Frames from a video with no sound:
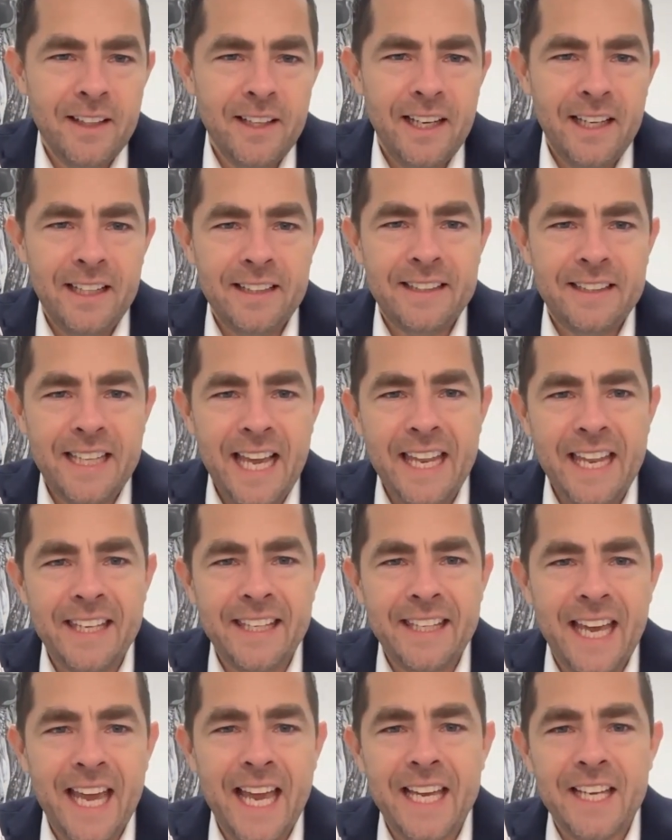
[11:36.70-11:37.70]
In 10
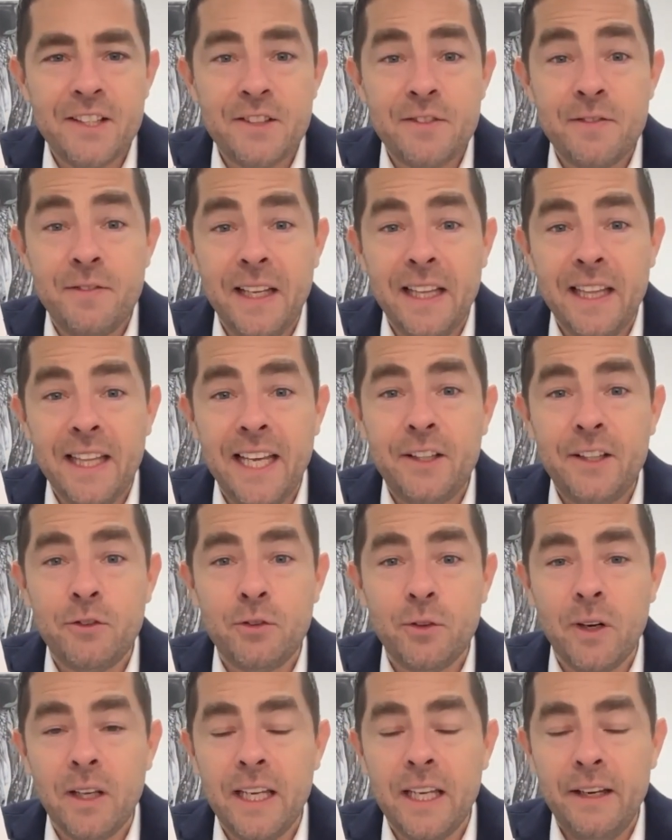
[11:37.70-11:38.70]
days, we
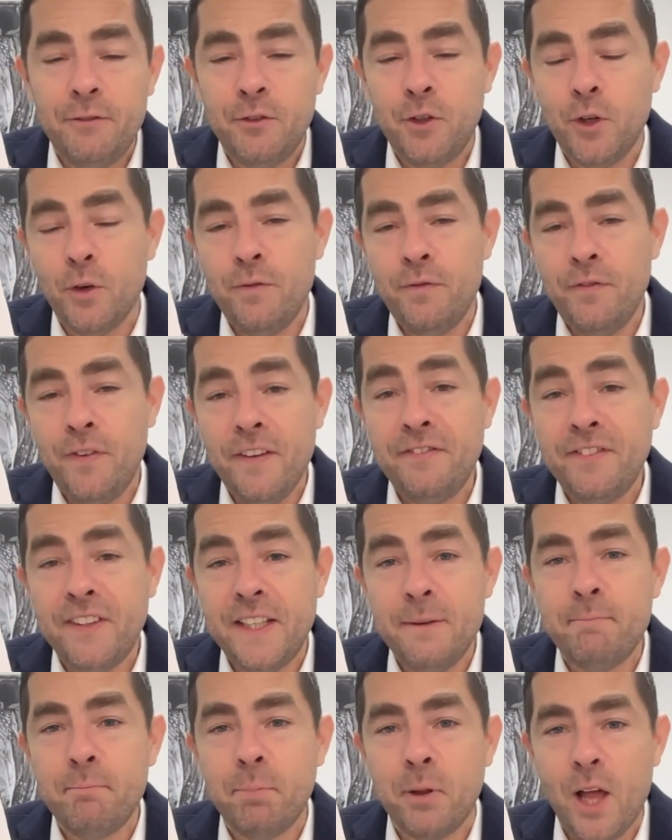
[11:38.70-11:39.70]
literally, if you're 50
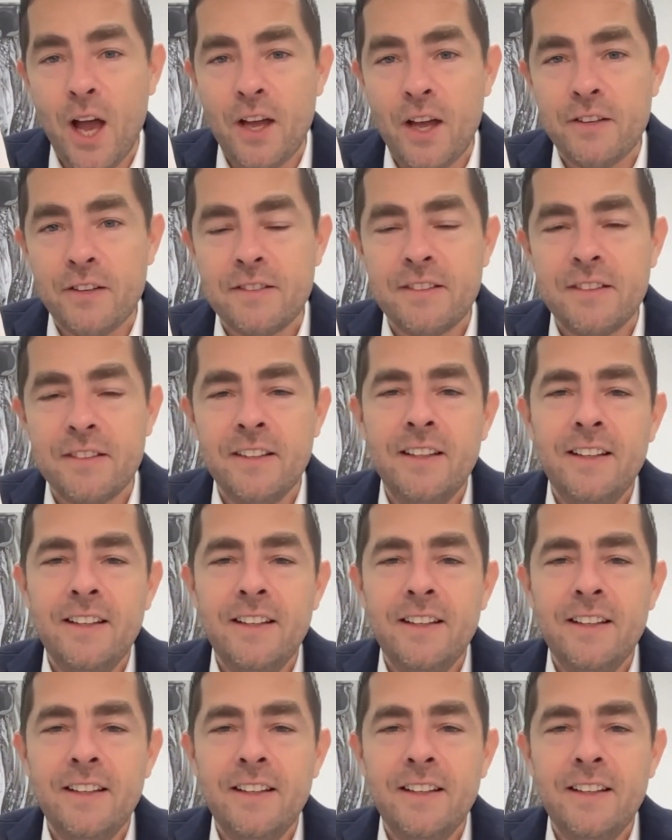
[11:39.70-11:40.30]
plus,